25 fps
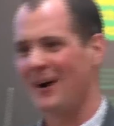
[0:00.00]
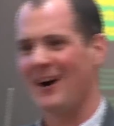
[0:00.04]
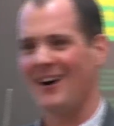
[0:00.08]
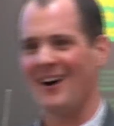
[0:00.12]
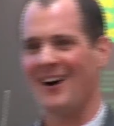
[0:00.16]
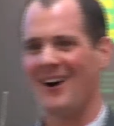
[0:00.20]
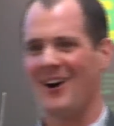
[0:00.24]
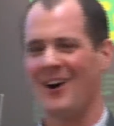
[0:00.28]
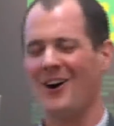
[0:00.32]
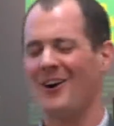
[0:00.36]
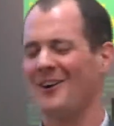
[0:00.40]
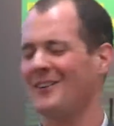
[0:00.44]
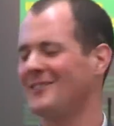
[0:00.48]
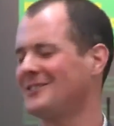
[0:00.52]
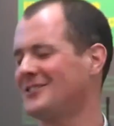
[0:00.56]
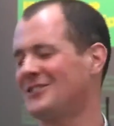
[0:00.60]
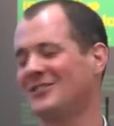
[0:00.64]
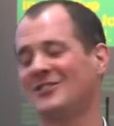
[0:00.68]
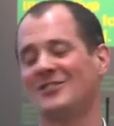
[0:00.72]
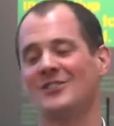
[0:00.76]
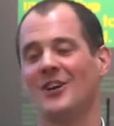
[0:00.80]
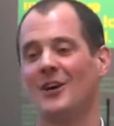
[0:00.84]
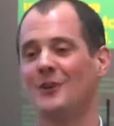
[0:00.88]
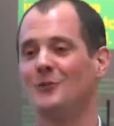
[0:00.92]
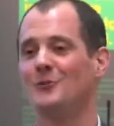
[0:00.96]
but it's
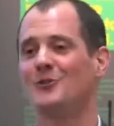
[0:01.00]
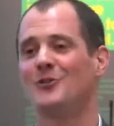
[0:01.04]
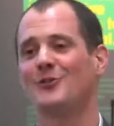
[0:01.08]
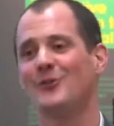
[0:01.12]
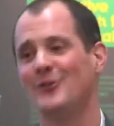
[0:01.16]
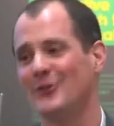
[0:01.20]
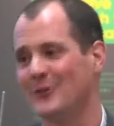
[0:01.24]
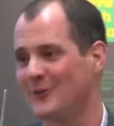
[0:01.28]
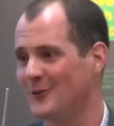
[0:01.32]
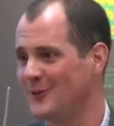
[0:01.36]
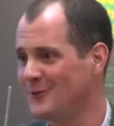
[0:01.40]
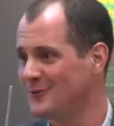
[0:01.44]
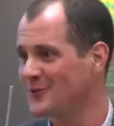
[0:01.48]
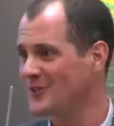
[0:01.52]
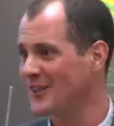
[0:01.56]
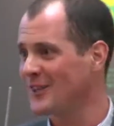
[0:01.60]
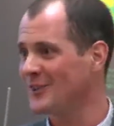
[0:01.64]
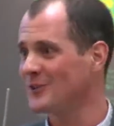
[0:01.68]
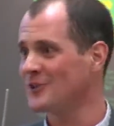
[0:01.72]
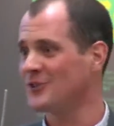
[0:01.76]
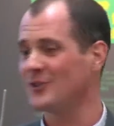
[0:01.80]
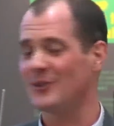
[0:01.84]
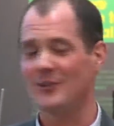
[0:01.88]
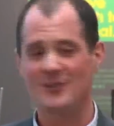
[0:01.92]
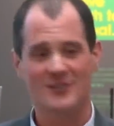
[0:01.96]
so true,
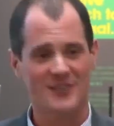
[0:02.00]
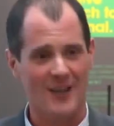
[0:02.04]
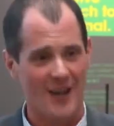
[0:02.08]
so true.